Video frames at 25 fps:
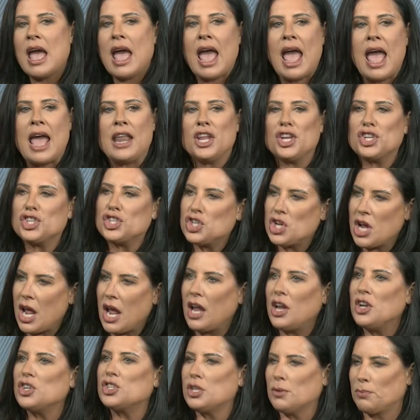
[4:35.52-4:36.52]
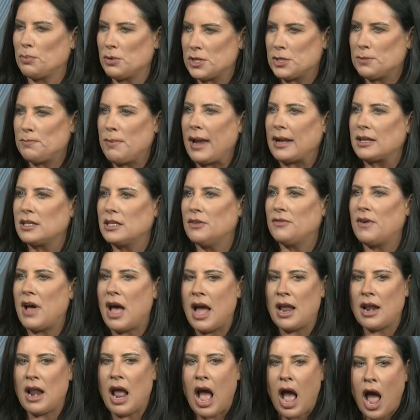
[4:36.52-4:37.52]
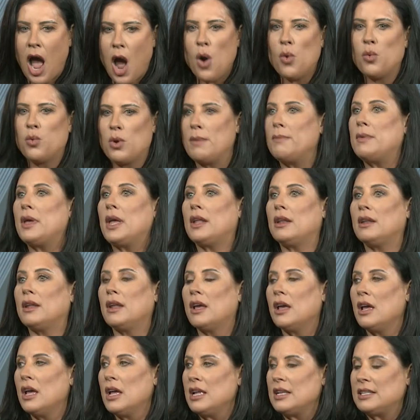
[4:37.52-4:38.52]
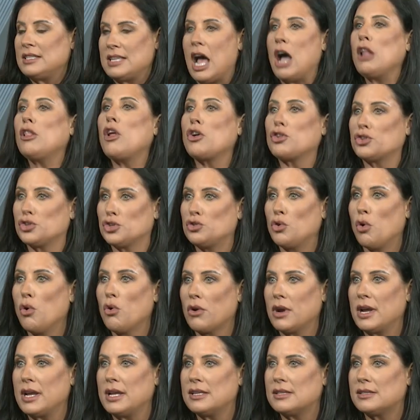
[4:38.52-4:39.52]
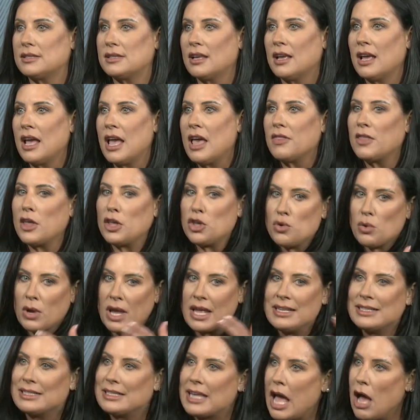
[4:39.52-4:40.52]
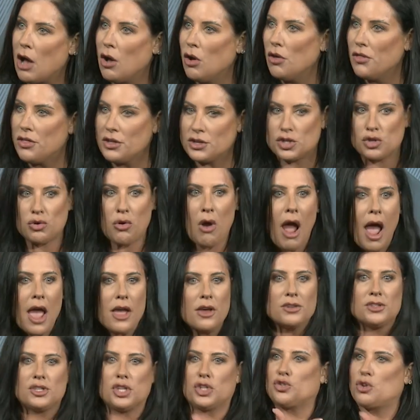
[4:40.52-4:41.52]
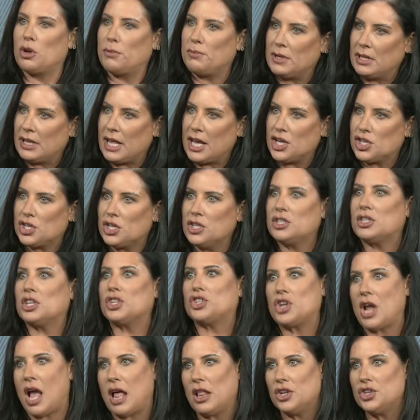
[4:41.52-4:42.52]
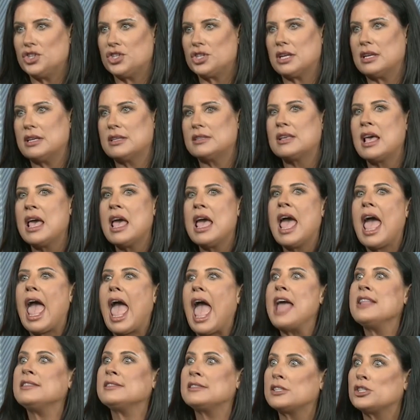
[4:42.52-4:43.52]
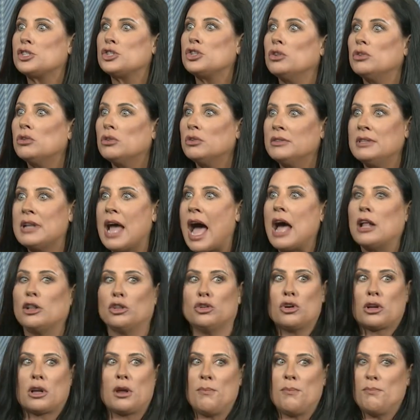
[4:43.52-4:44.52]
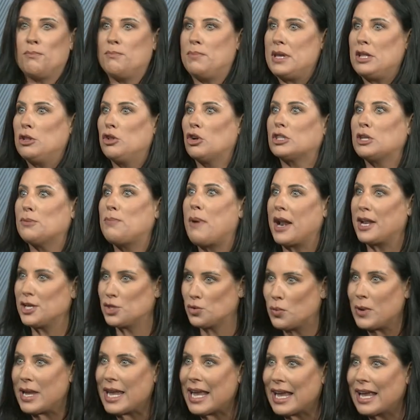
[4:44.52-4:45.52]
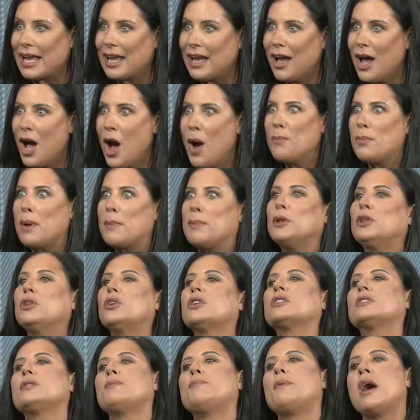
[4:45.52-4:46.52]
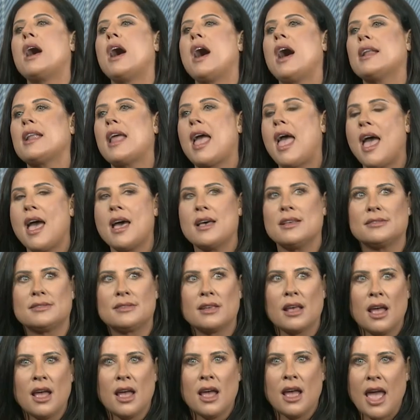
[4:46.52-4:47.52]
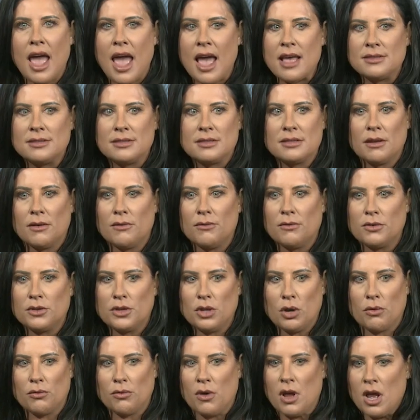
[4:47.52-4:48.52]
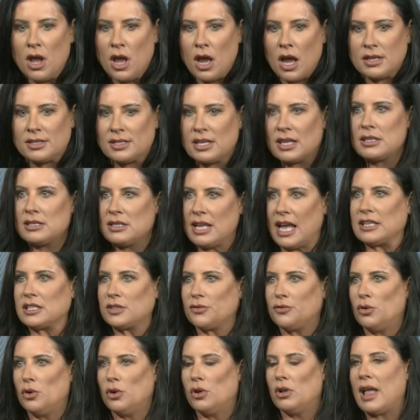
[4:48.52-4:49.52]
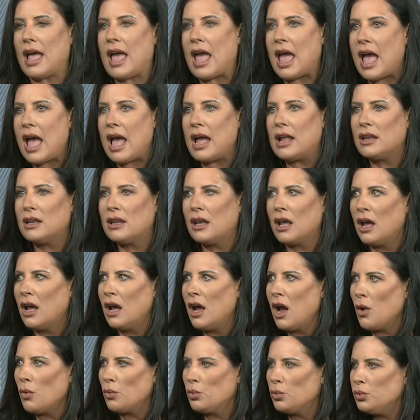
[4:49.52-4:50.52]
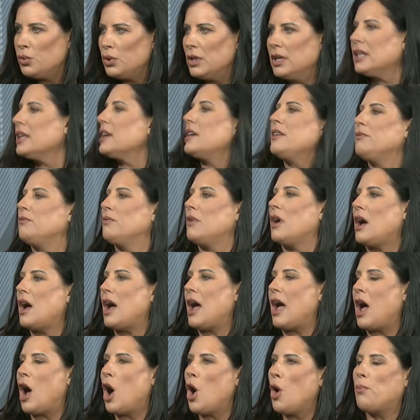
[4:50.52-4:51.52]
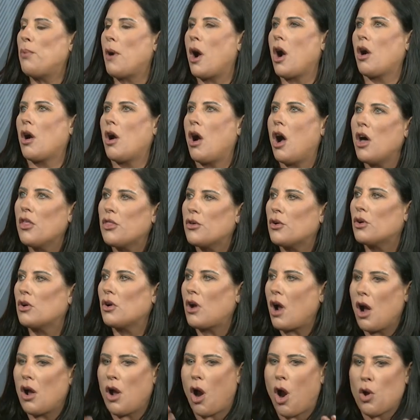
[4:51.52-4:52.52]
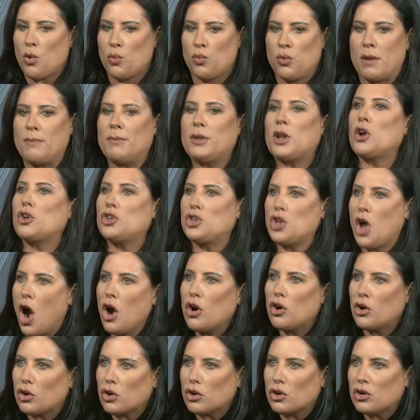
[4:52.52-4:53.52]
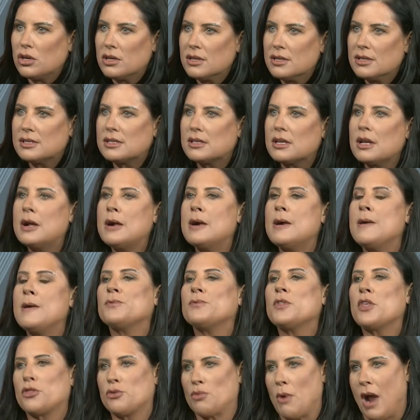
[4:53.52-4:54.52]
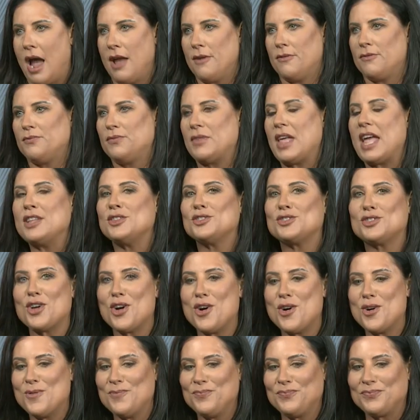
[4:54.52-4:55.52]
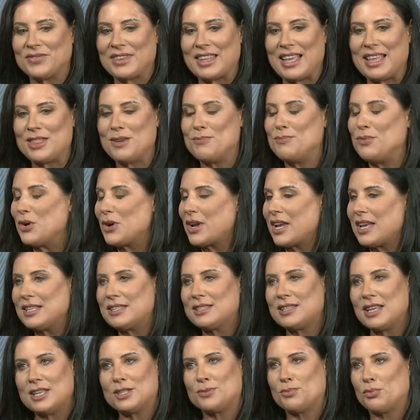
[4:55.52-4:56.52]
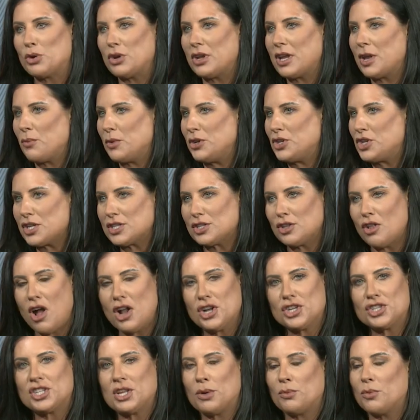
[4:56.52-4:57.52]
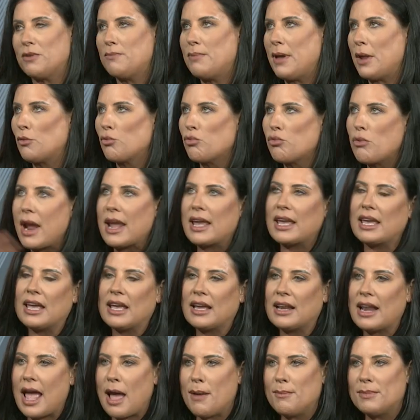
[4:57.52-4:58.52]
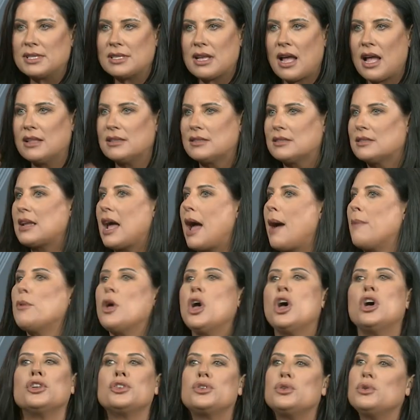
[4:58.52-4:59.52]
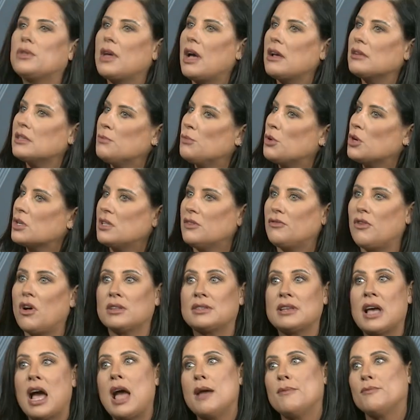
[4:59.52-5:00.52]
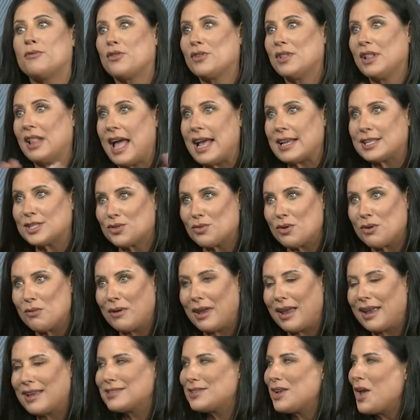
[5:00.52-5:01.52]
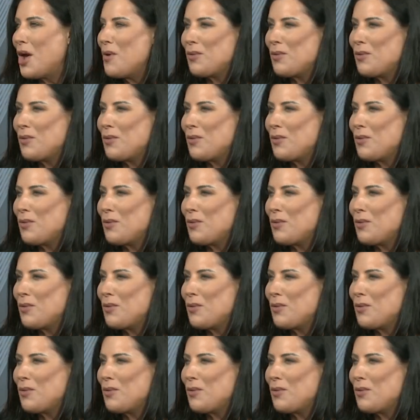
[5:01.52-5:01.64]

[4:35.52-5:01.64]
And it changed the perspective on how women tell our stories, that you can tell the trials, the tribulations, the challenges, and still not be looked upon as weak, but be looked upon as you know, successful, and really help our other, our women, our young girls thrive. And so The book is brilliant. We just launched it. We've been ranking on Amazon's top 2,000 books of all time for the last 3 weeks.